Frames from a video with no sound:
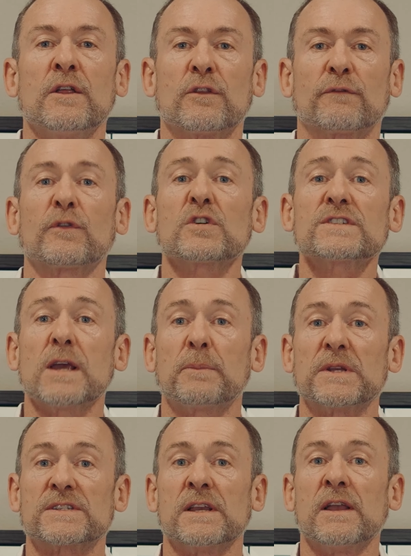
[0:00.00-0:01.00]
The first
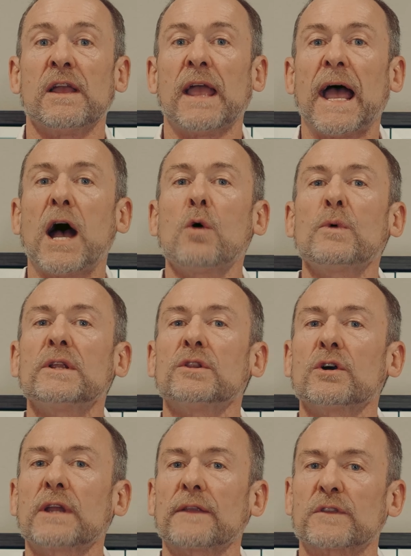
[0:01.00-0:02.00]
step is how we
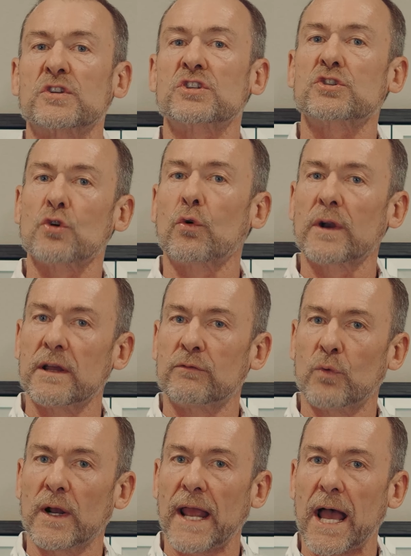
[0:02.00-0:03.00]
look at the story
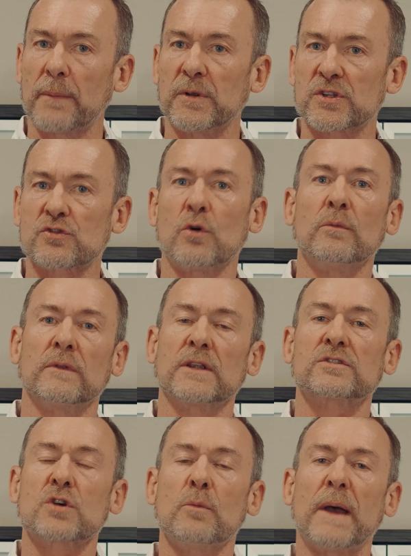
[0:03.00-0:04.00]
of what happened. So
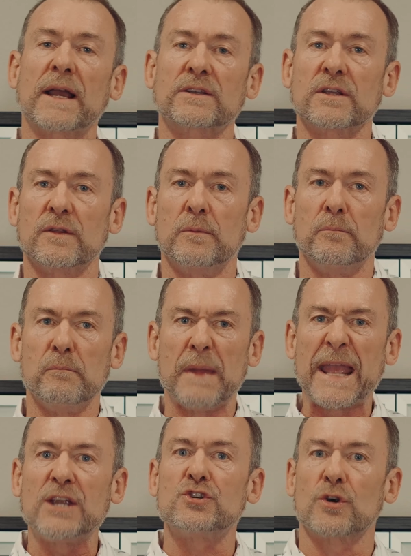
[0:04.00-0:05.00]
let's go back to the
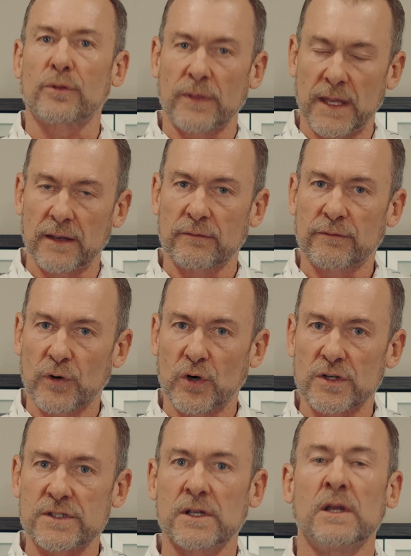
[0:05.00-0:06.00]
major thing
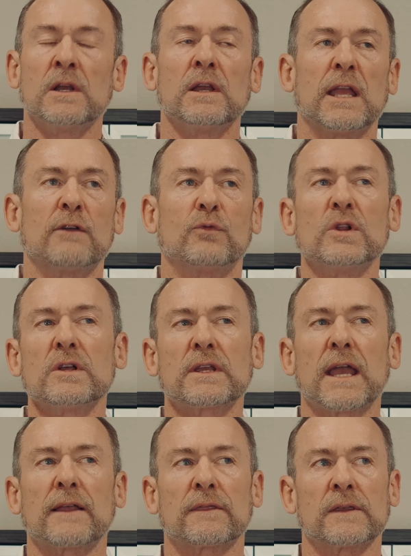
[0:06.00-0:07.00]
first. If we look
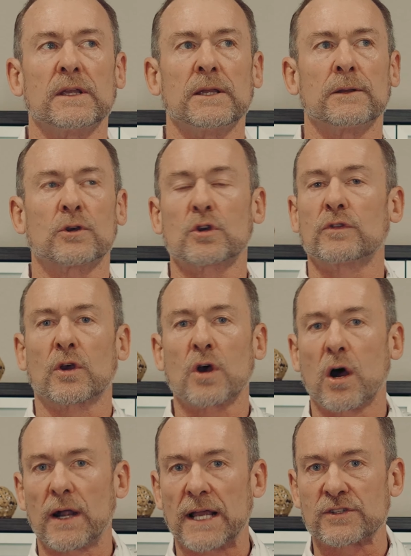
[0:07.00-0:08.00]
at the, the
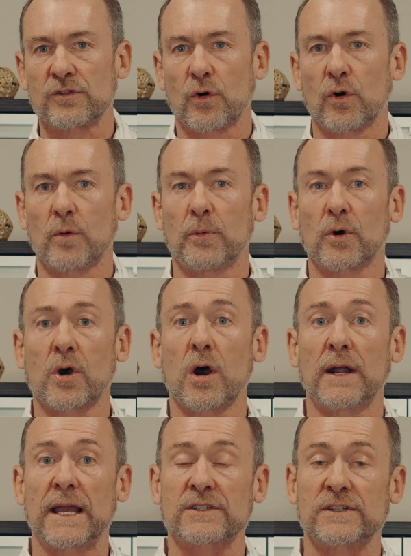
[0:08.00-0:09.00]
car accident, the horrible
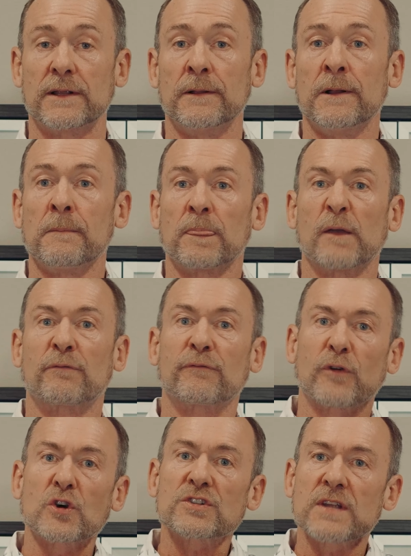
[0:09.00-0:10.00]
car accident, the
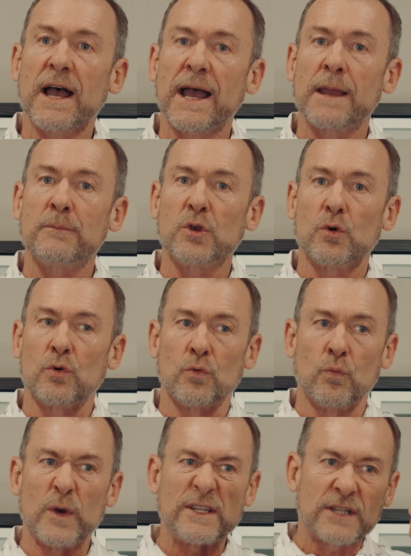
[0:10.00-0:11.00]
first time
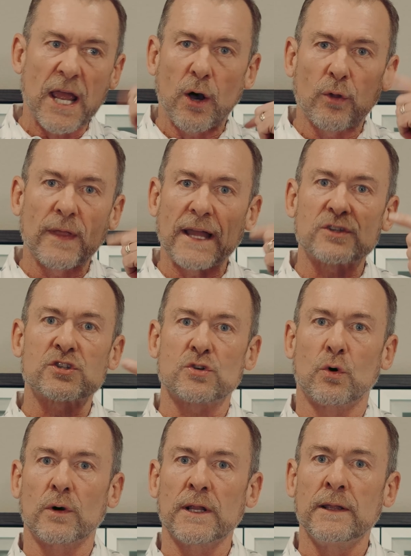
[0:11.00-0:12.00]
we tell that
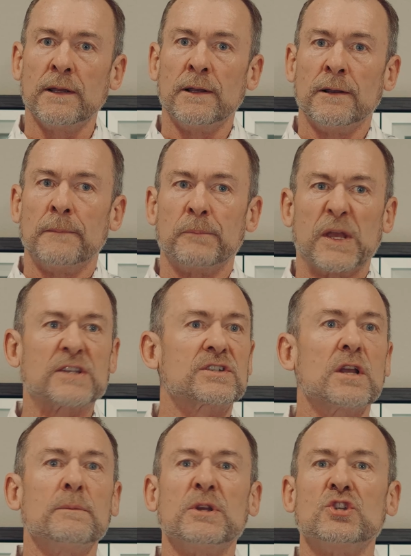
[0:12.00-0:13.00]
story, it's
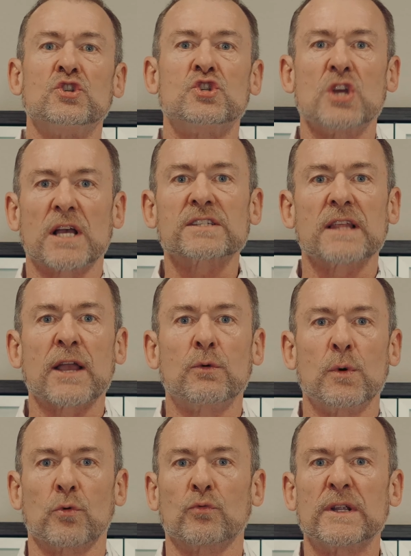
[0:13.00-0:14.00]
going to be just like
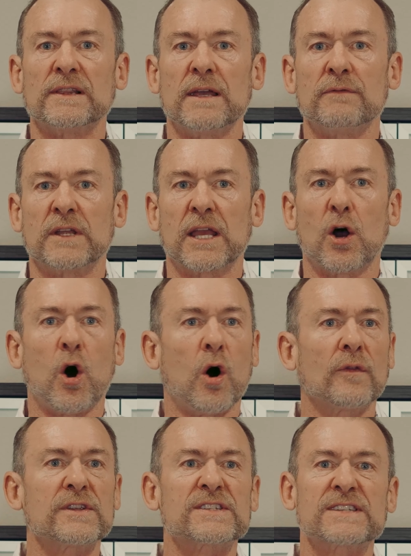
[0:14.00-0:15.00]
we were reliving it.
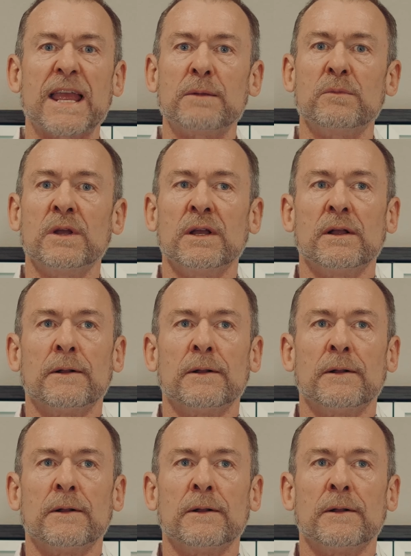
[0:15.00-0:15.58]
All the same